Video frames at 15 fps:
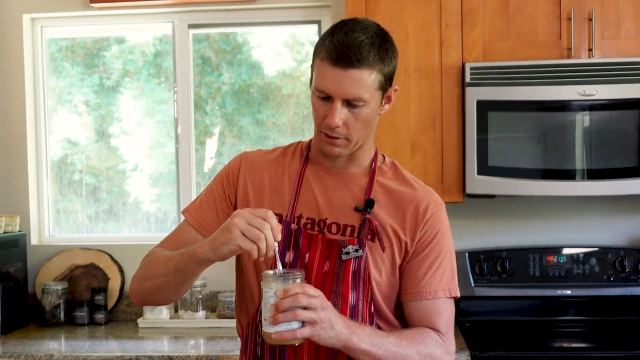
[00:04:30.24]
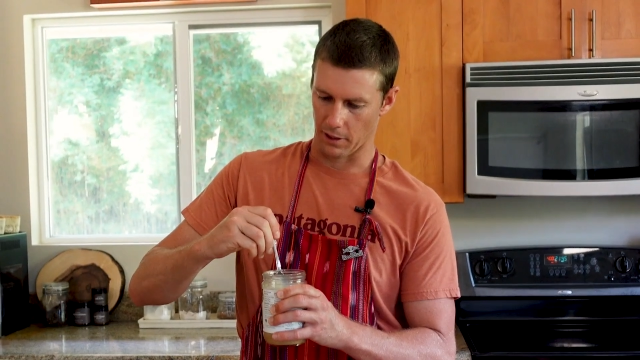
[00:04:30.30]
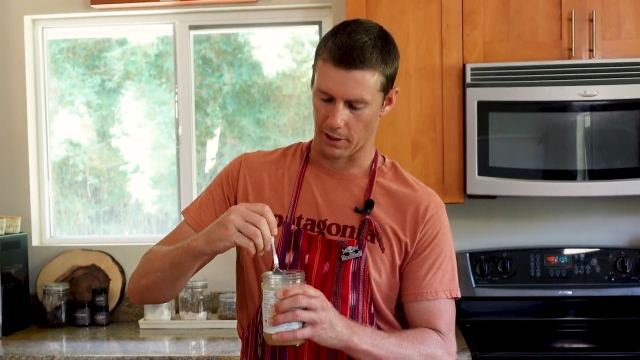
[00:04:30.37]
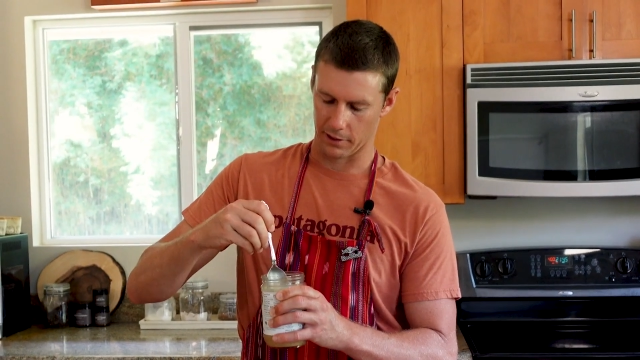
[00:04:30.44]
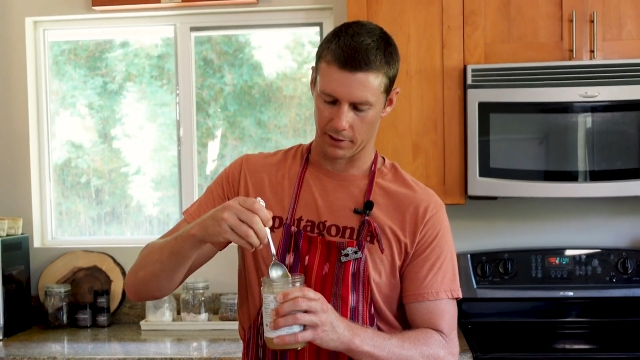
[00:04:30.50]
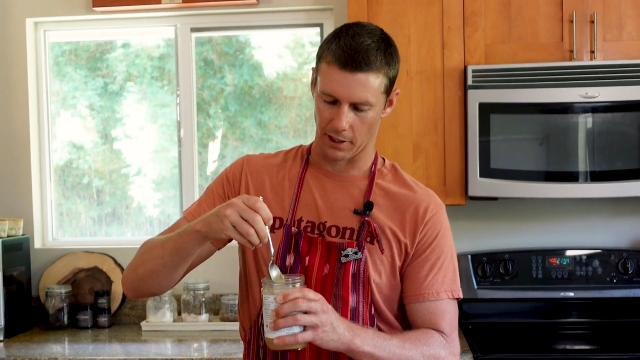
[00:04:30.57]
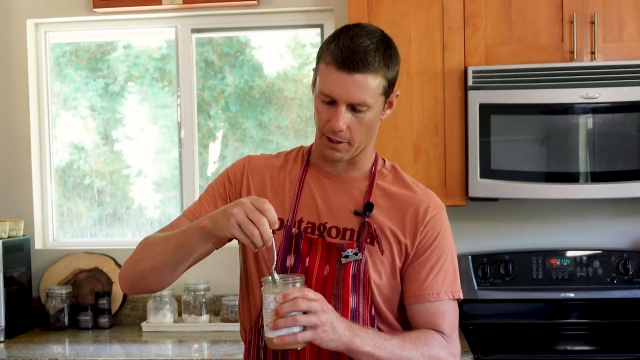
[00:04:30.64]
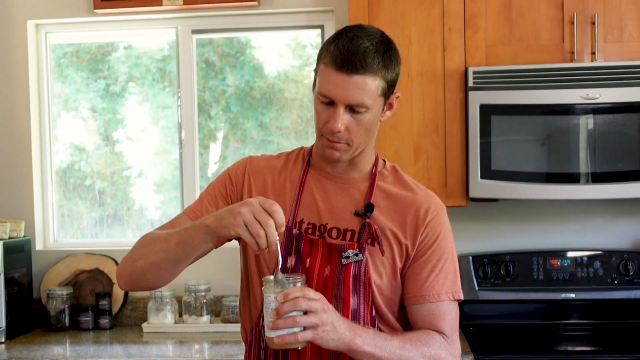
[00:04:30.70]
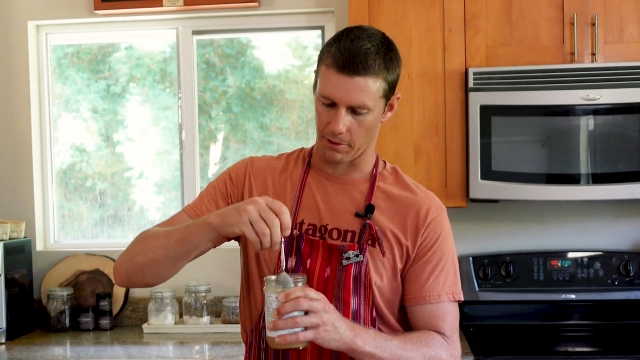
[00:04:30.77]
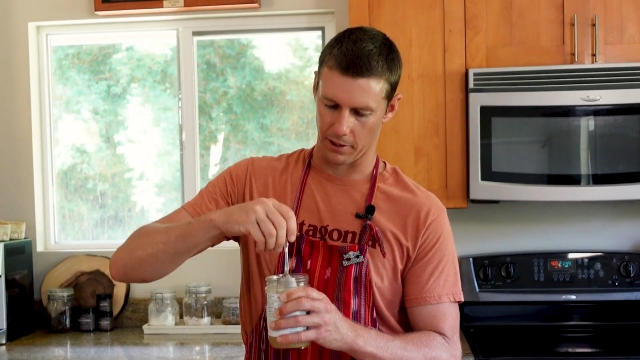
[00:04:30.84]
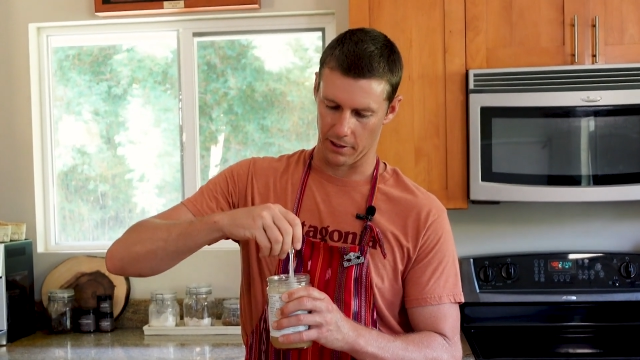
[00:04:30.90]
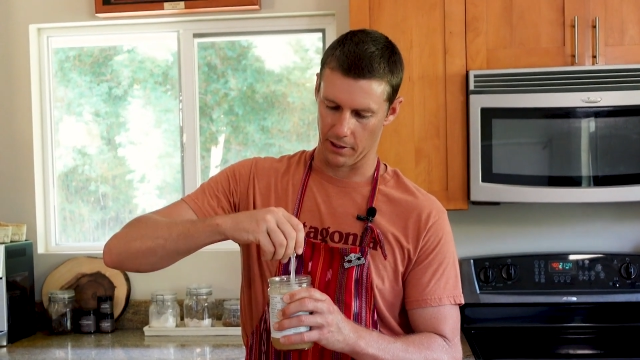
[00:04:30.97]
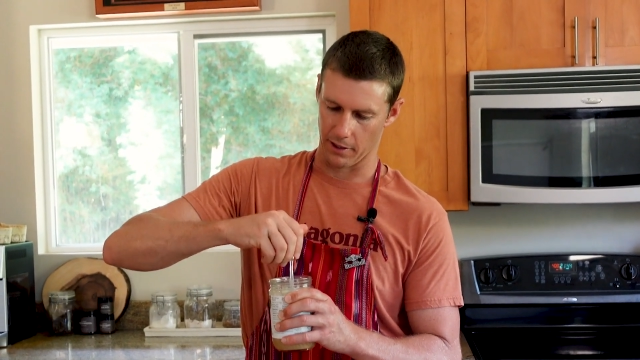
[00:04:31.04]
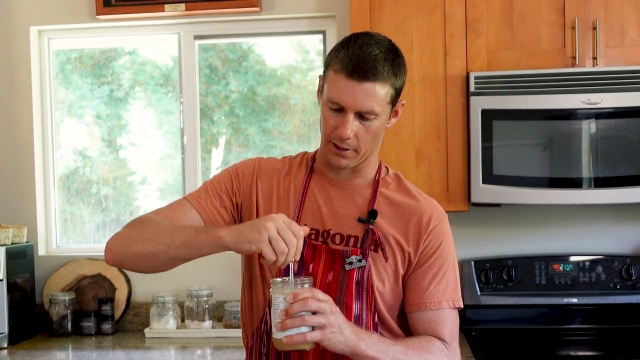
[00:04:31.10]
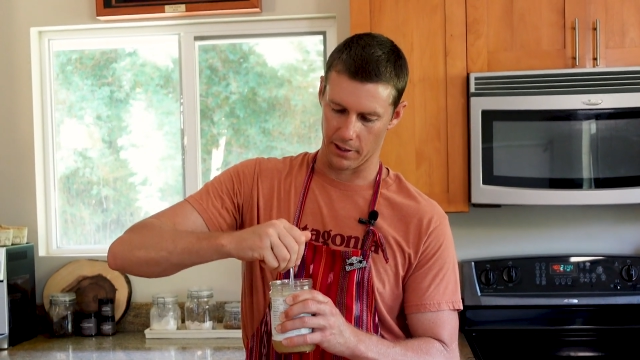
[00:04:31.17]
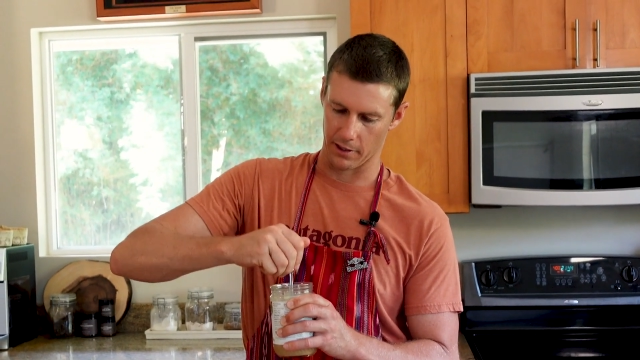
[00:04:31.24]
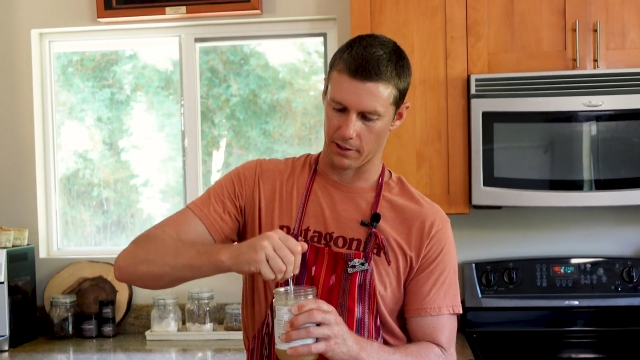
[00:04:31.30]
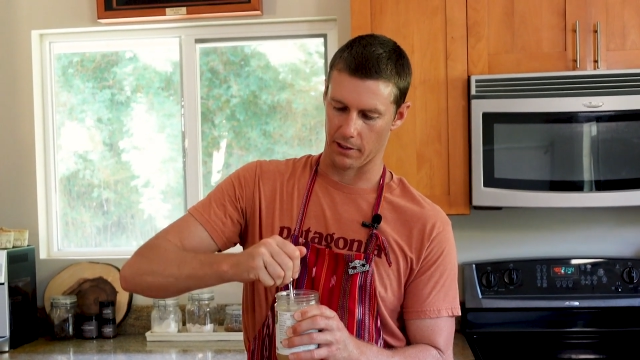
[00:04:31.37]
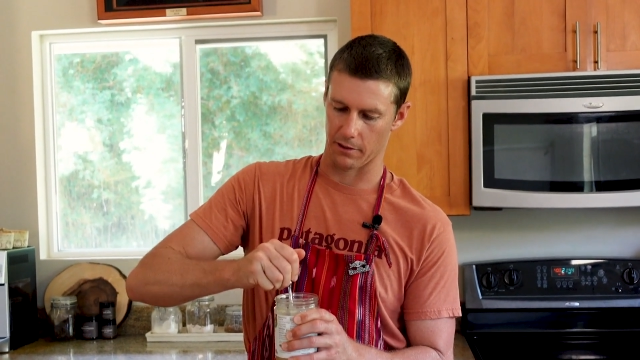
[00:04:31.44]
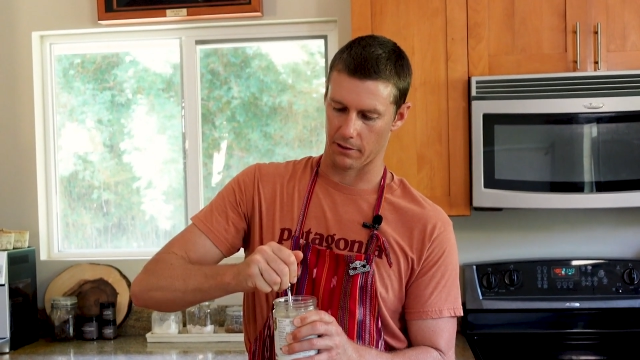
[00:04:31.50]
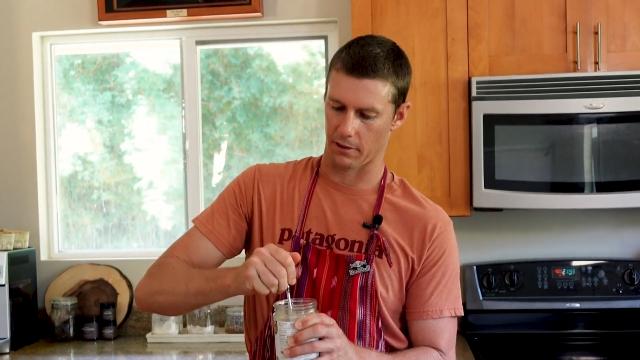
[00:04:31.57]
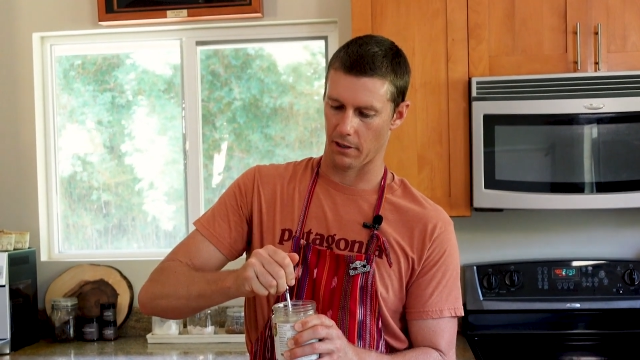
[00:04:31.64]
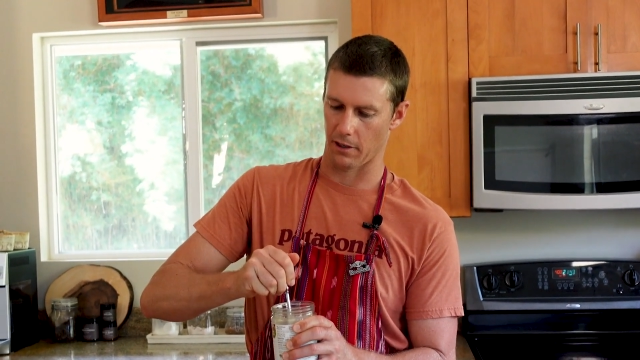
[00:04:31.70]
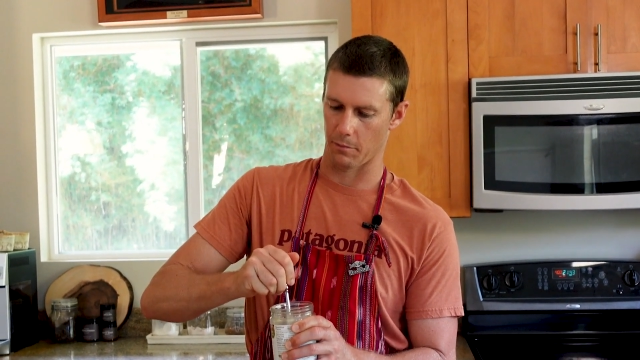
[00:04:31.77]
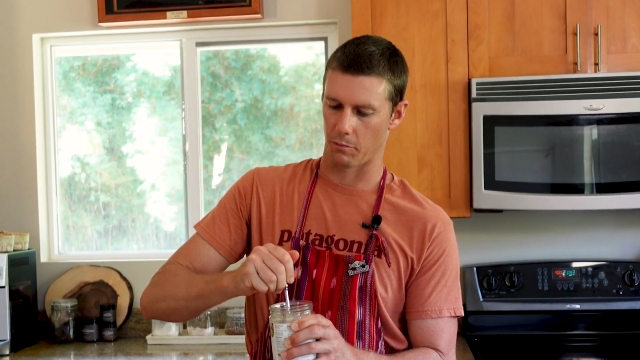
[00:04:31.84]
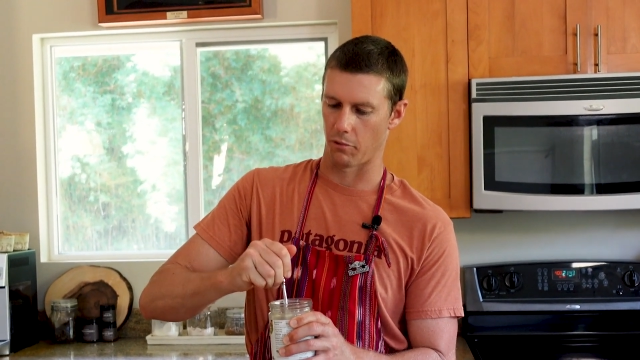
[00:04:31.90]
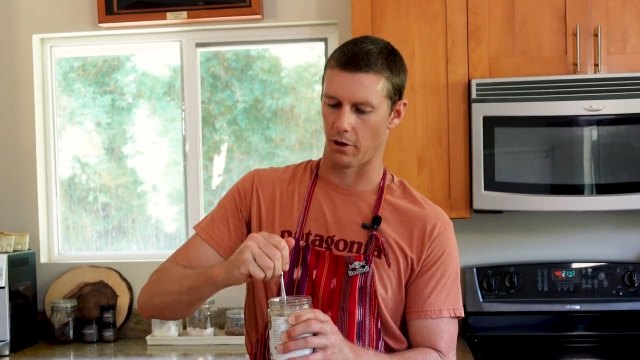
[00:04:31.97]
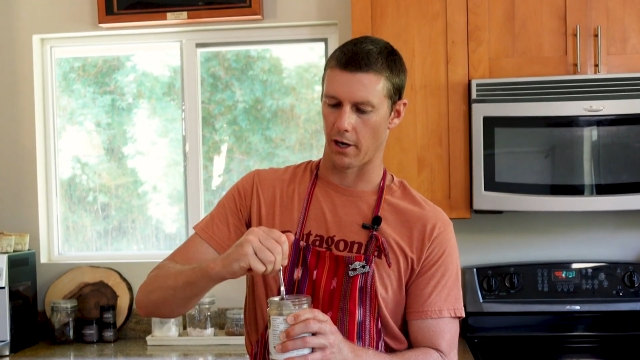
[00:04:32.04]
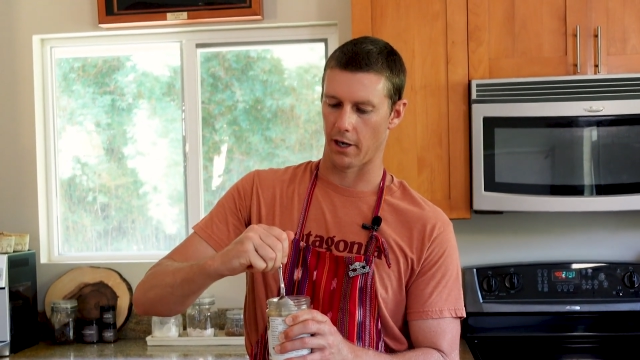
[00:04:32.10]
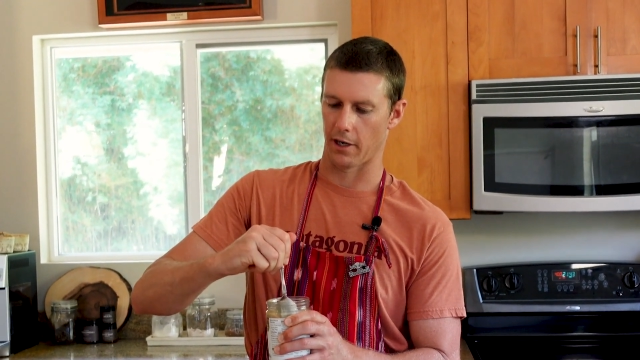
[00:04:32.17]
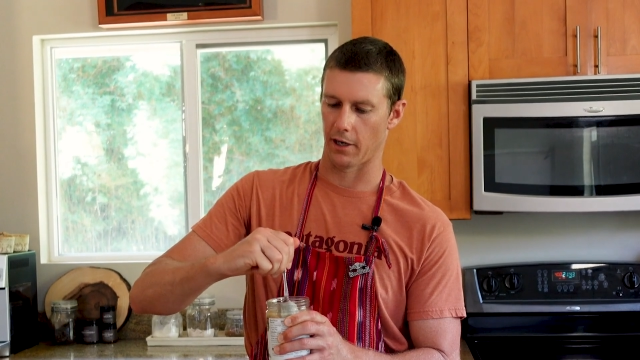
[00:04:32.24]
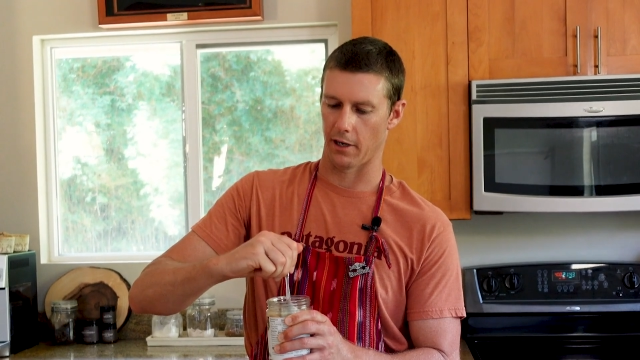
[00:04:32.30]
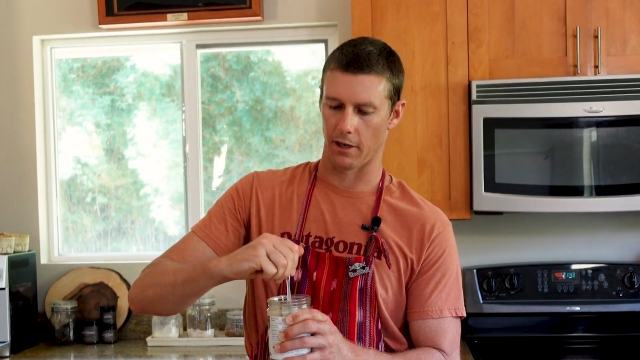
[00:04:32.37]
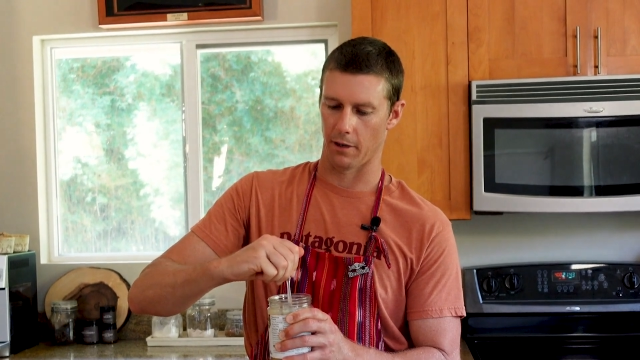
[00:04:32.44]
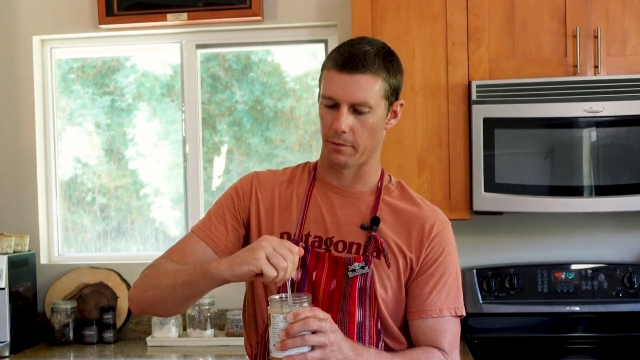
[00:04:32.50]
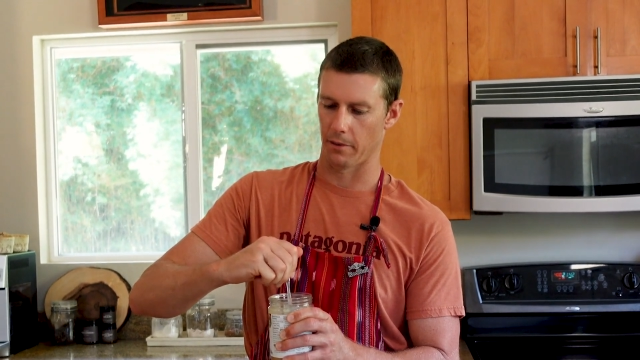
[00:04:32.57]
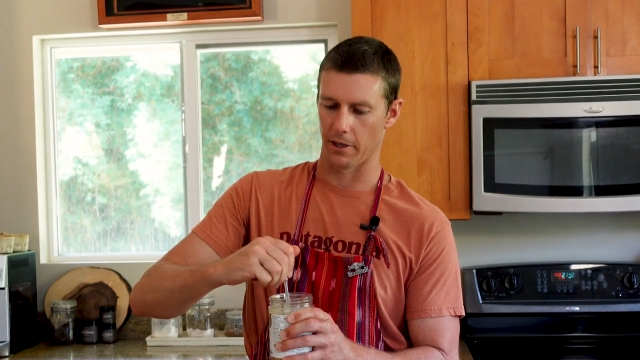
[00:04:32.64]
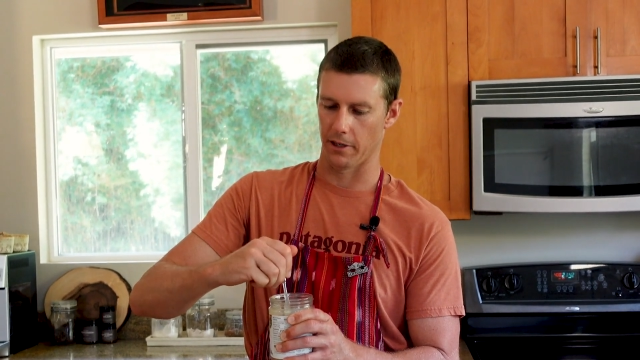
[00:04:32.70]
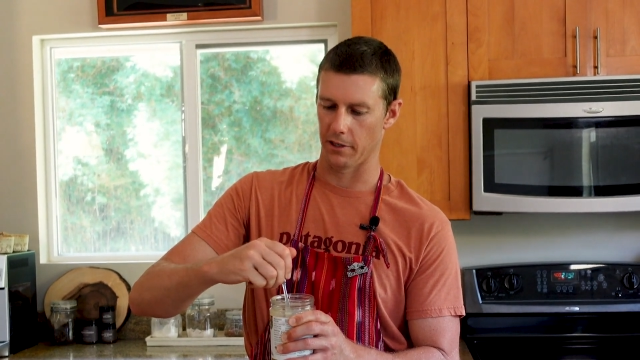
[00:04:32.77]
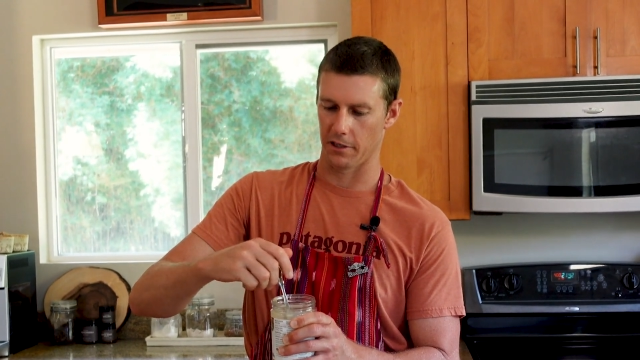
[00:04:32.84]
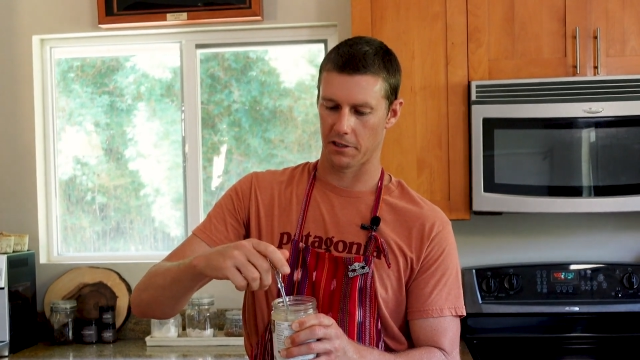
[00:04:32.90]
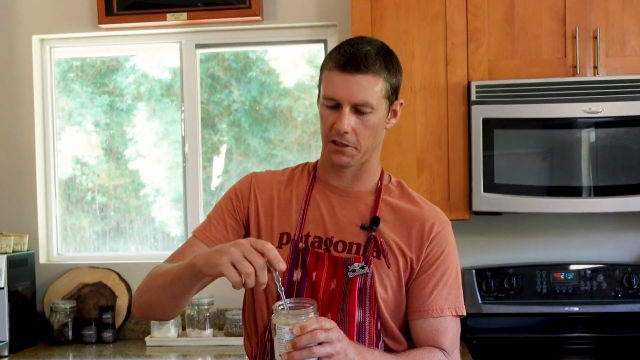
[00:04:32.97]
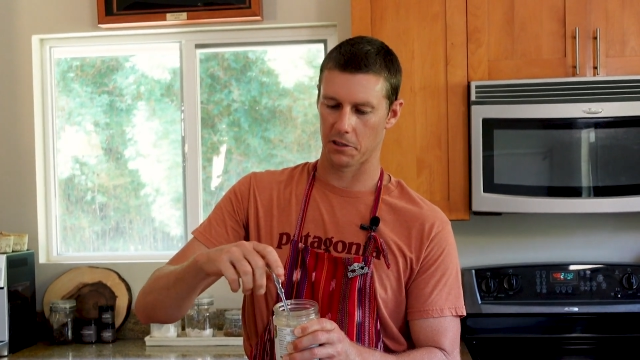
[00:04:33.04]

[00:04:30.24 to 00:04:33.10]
Last time I did this, I was trying to break it up and I just